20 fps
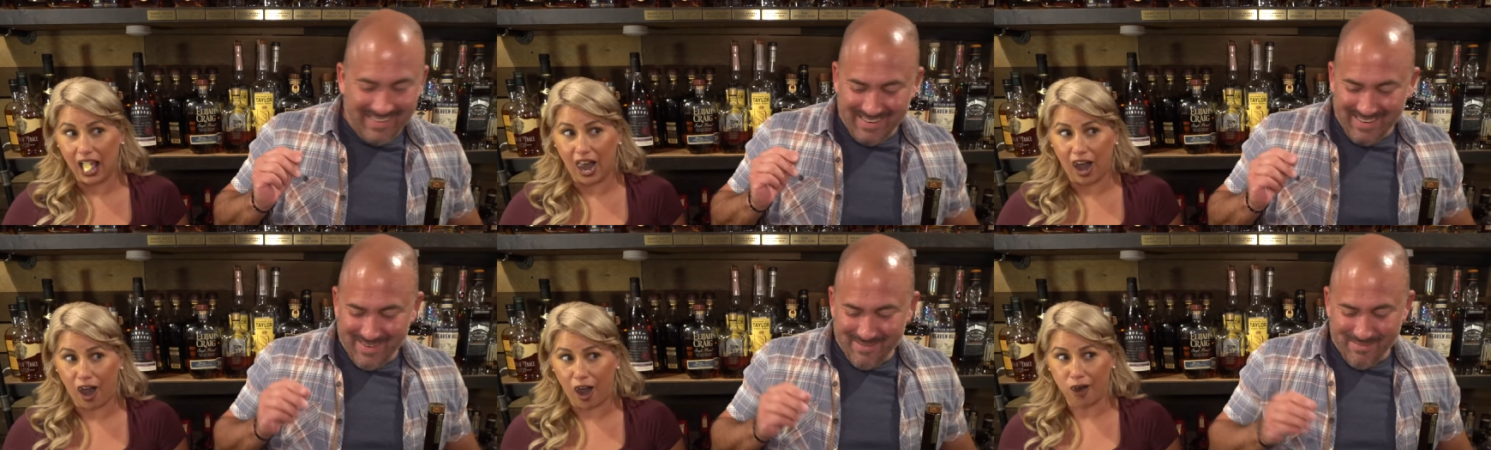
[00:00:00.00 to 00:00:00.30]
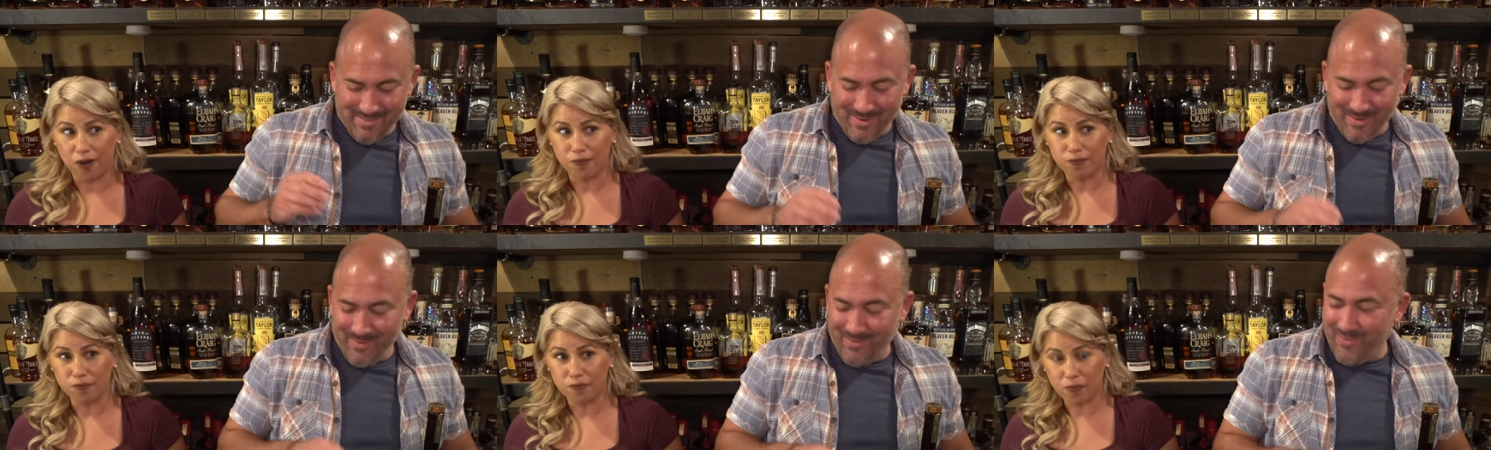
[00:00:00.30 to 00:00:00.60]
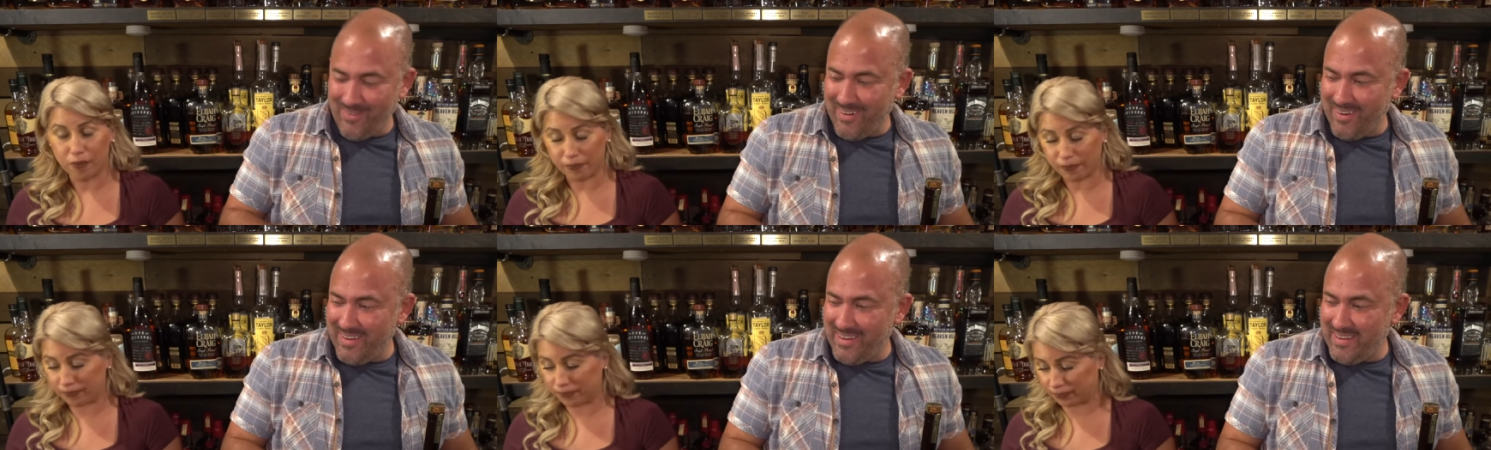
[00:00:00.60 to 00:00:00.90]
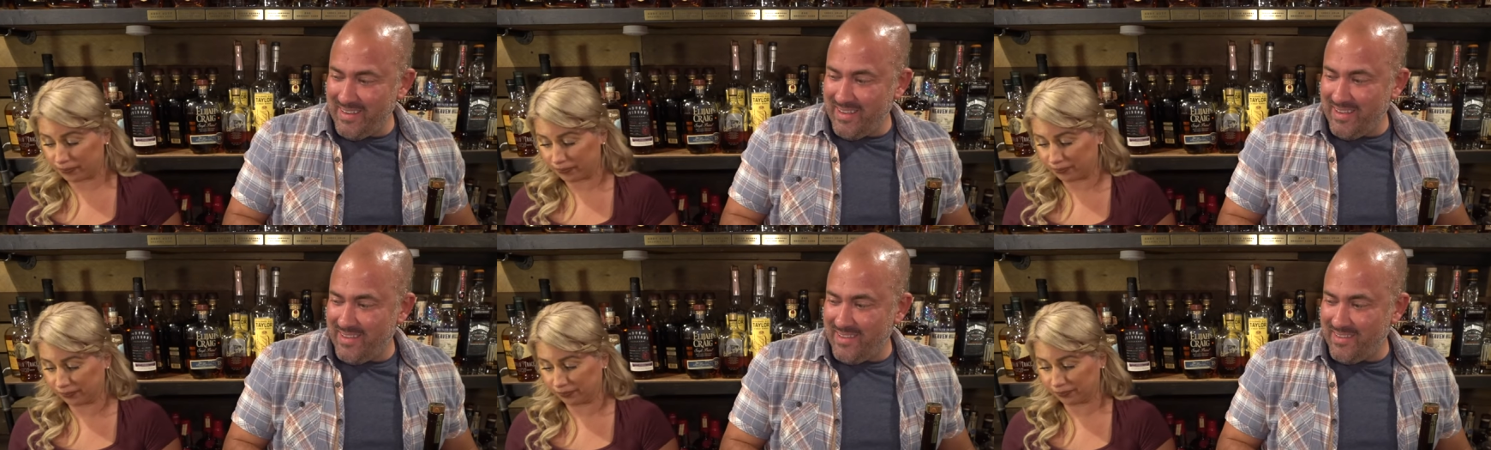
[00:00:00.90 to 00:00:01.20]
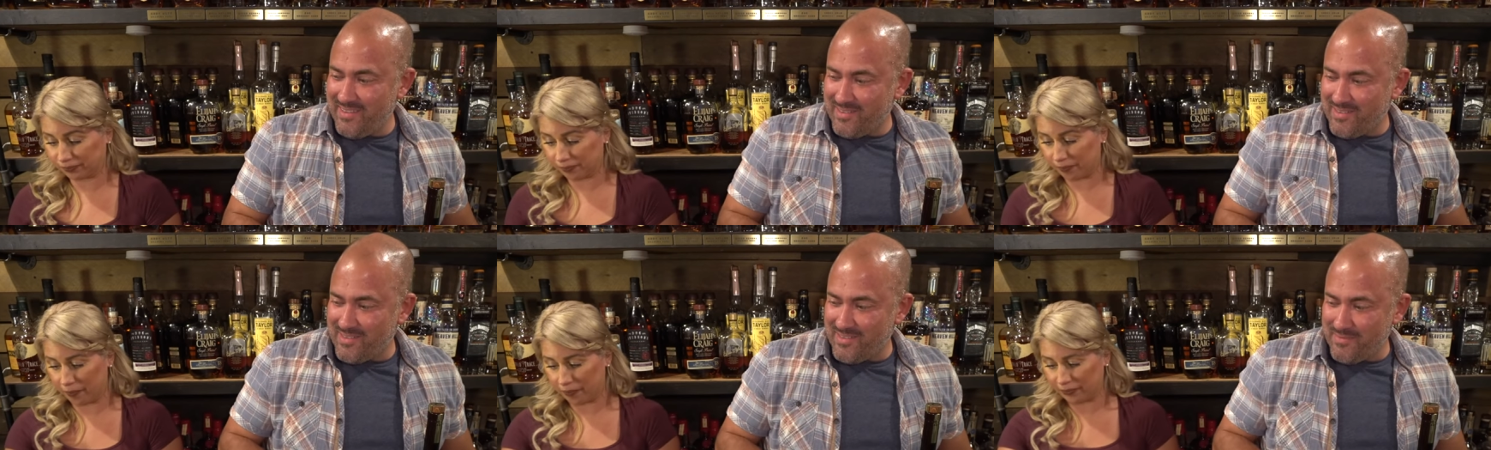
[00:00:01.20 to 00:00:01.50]
Speaker 1: Number one
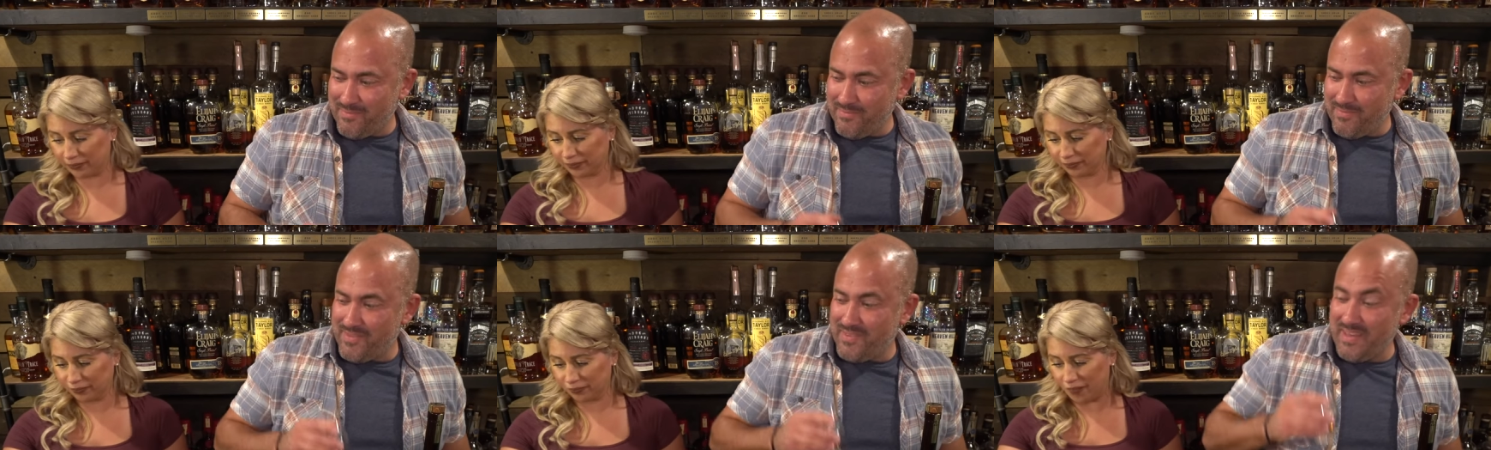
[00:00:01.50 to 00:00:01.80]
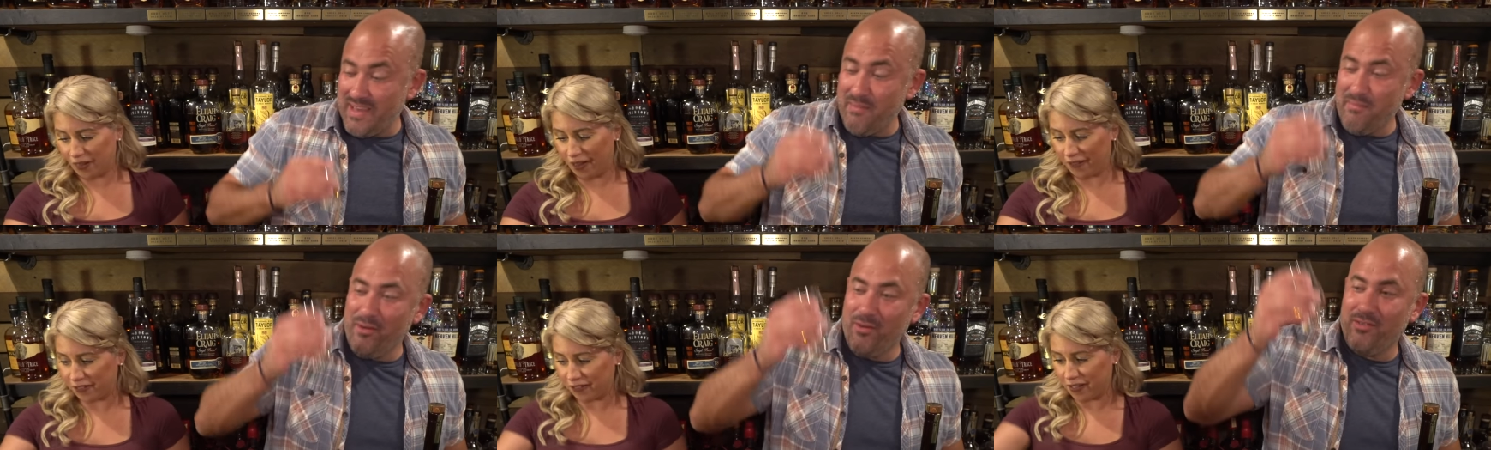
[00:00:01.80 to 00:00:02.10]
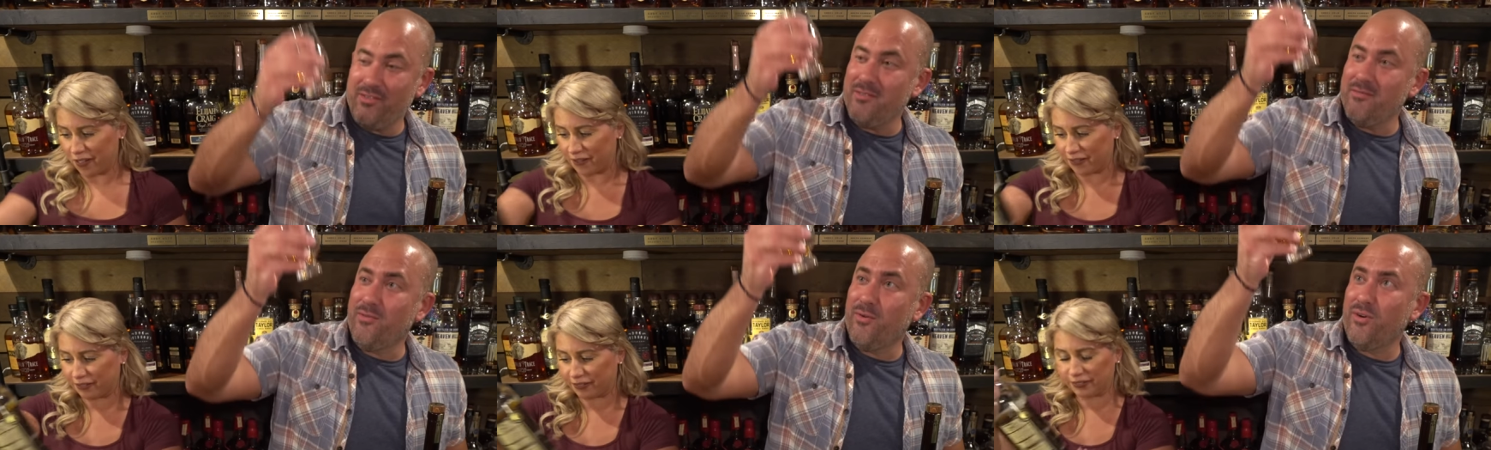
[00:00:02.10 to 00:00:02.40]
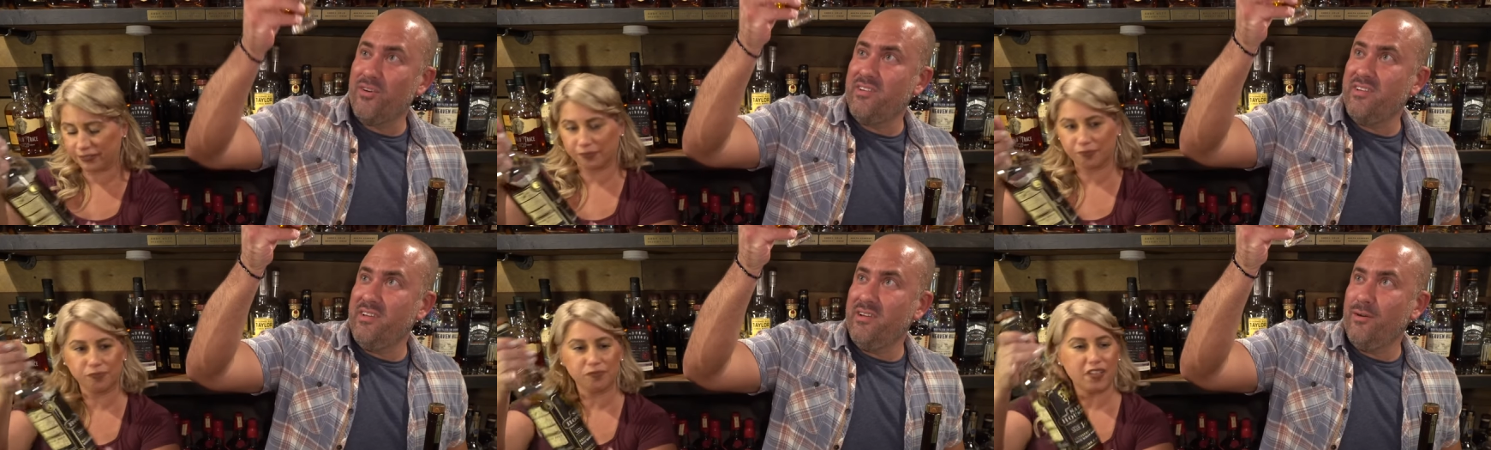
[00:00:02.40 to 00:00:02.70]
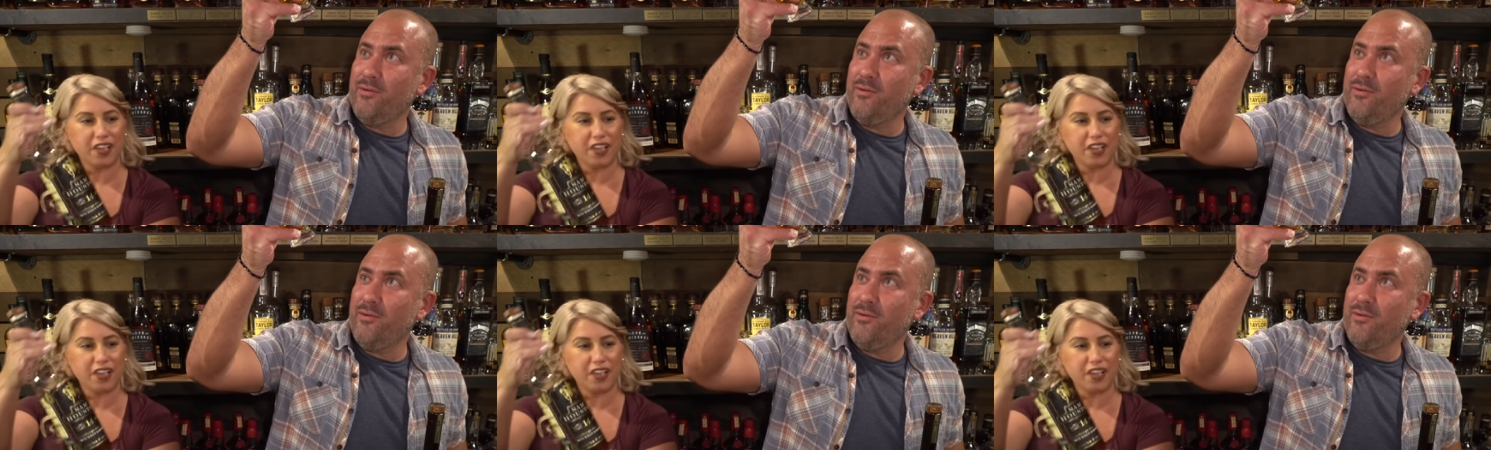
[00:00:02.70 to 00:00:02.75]
is Sam Houston 14,